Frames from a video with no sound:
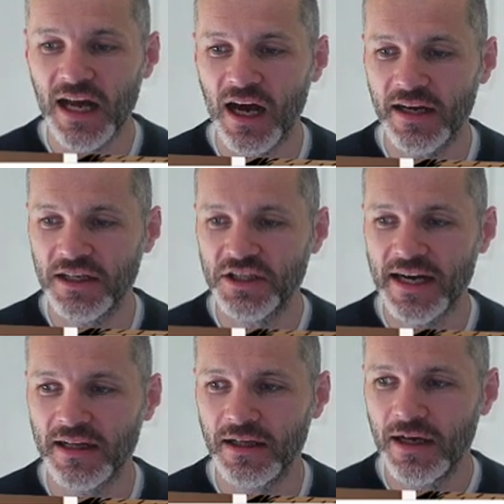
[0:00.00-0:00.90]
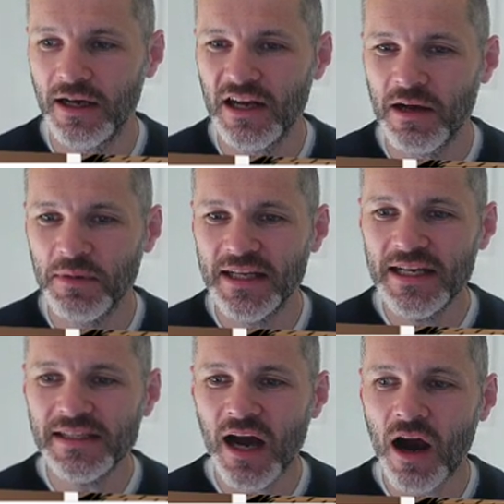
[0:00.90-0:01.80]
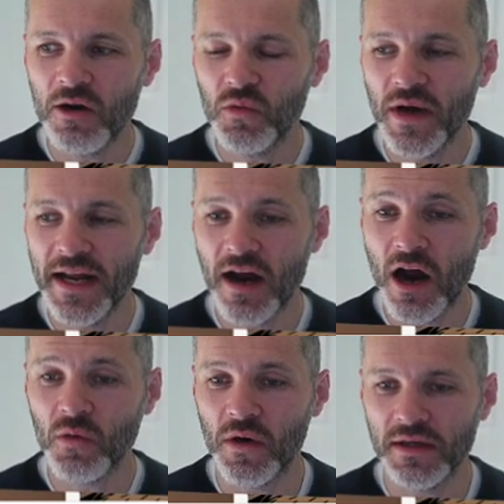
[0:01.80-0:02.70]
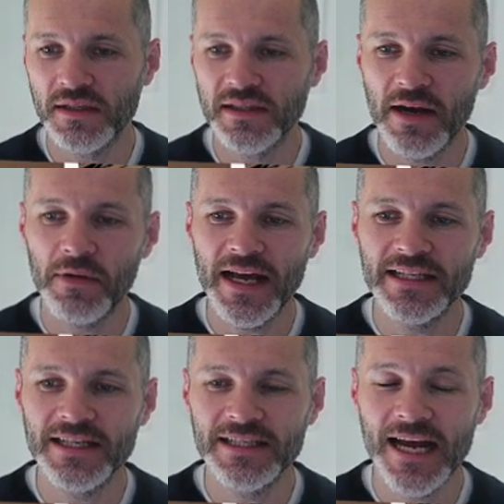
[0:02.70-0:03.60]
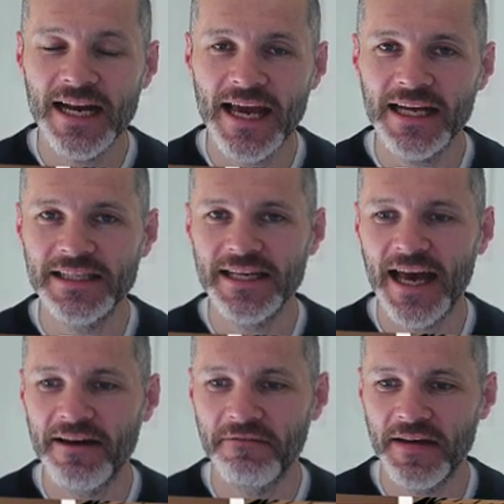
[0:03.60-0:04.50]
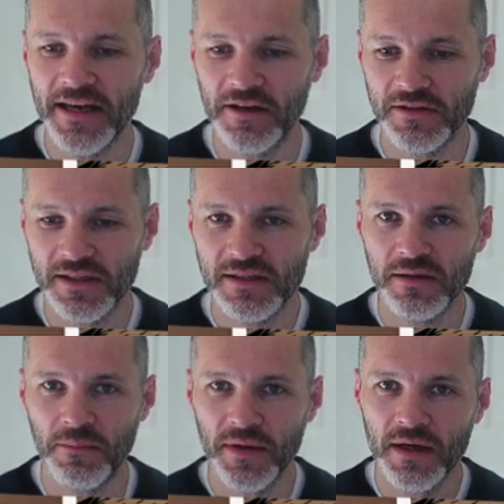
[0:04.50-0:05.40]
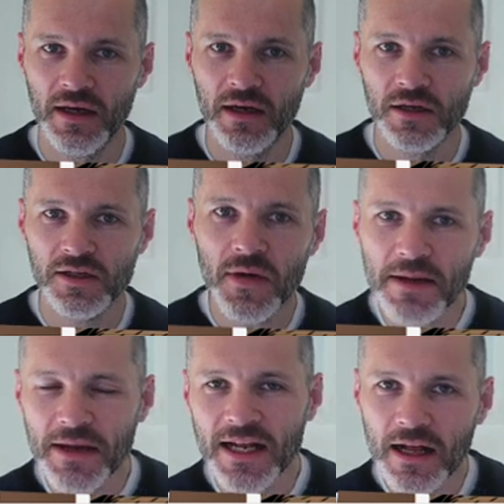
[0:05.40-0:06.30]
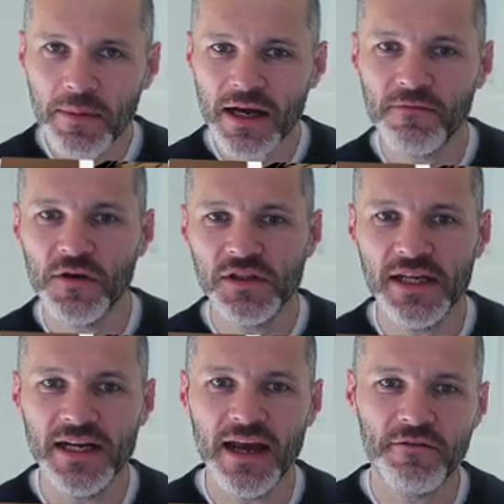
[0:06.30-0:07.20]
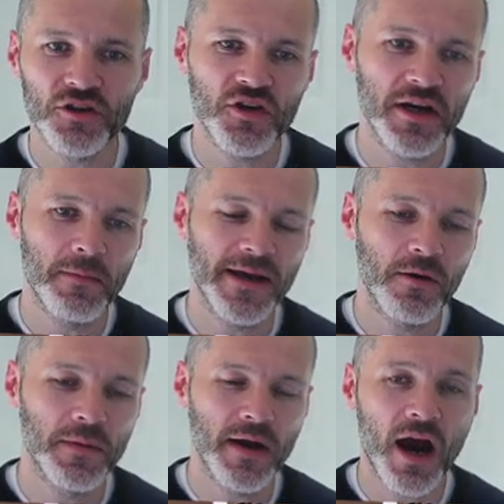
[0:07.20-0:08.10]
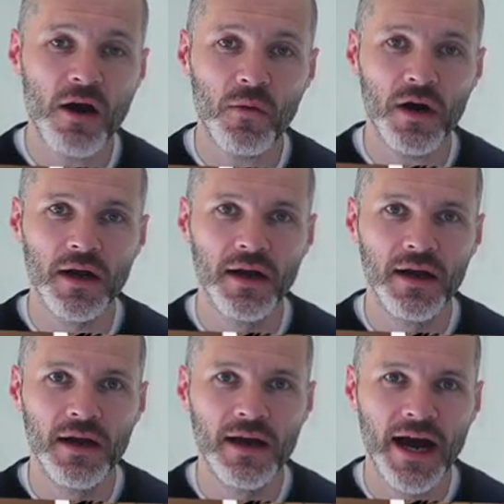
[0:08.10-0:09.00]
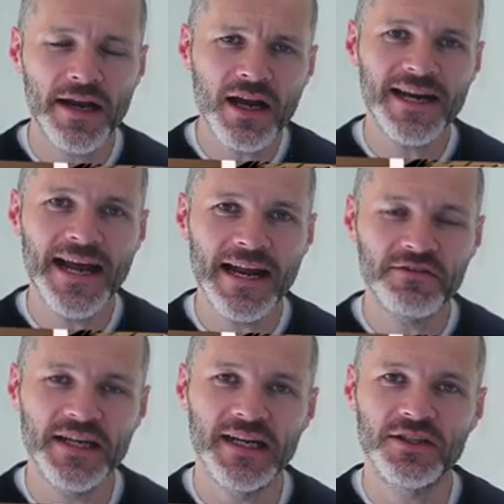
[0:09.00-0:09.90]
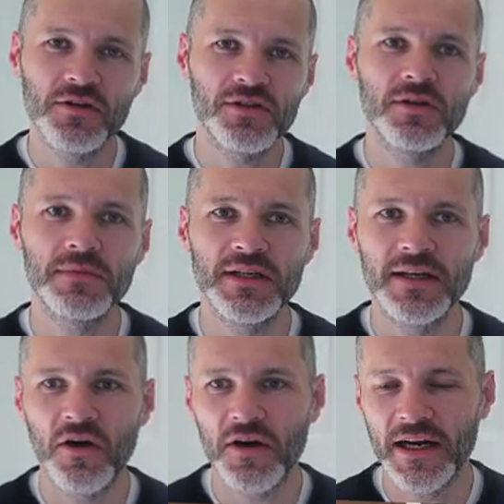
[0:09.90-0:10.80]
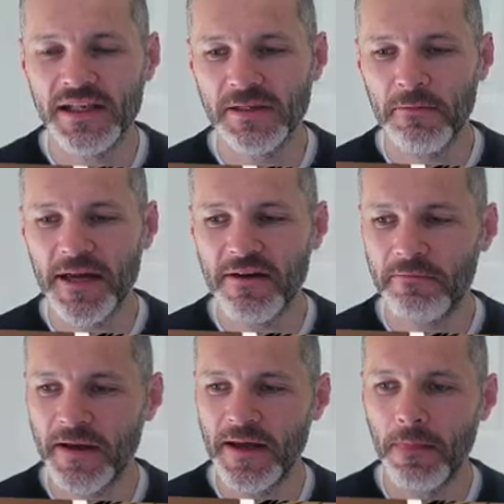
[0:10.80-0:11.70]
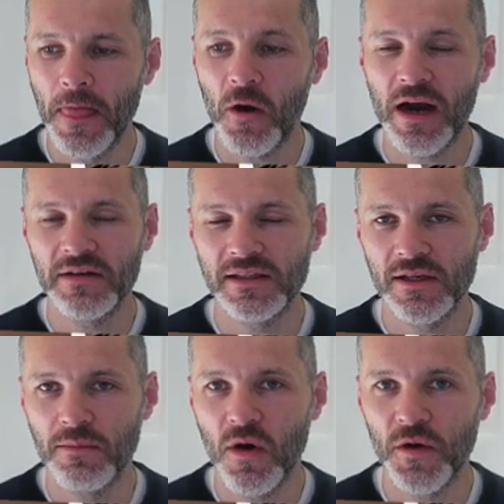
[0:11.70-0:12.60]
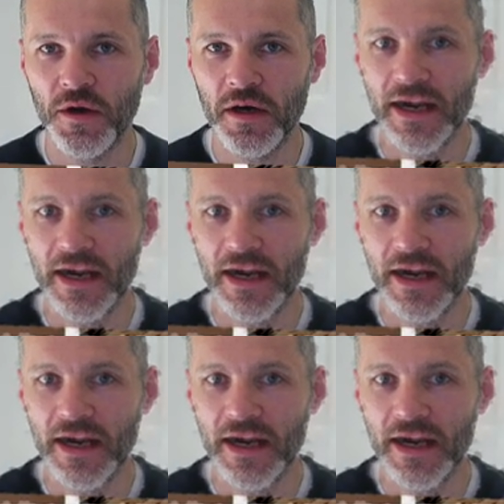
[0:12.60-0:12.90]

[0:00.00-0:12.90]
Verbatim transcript: on the channel. But these aren't really artworks. They relate to the 10KTF ecosystem. So it can be a little bit confusing if you're trying to pick up an artwork and not an NFT that does something or that is a PFP or has some other